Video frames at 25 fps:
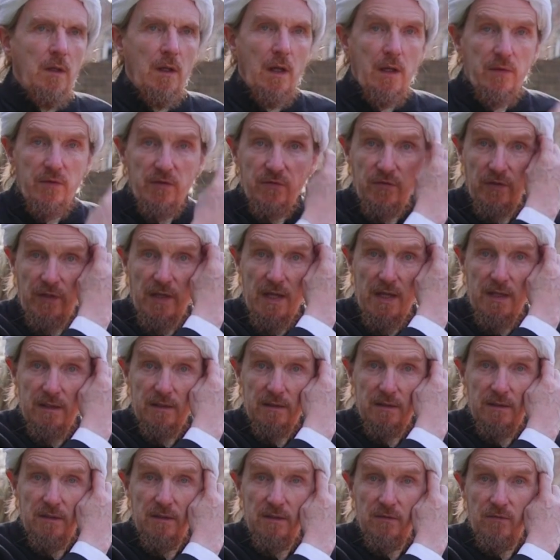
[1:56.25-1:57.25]
And this
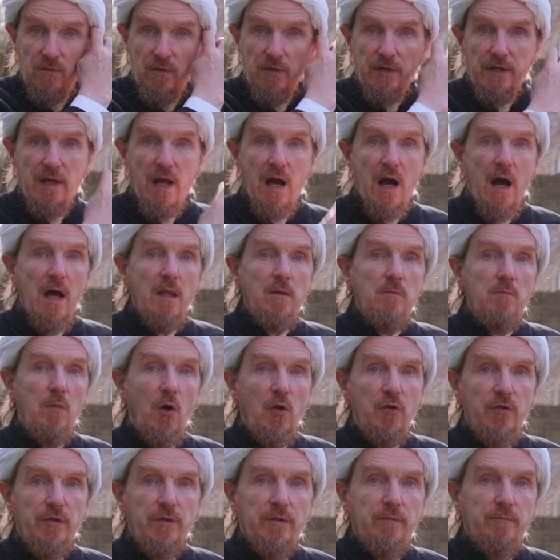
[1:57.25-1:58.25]
again is very
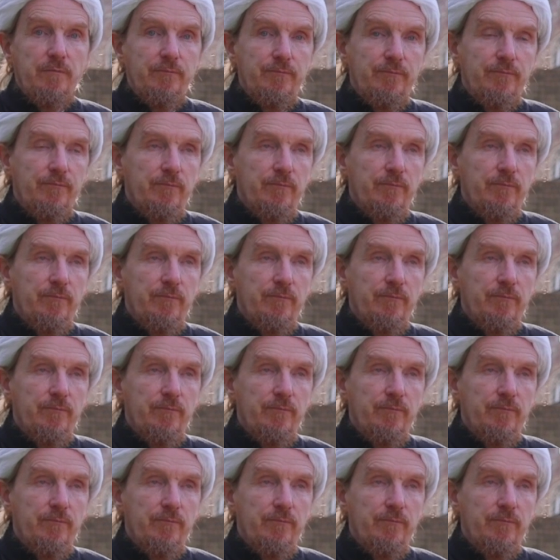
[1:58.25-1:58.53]
unmodern.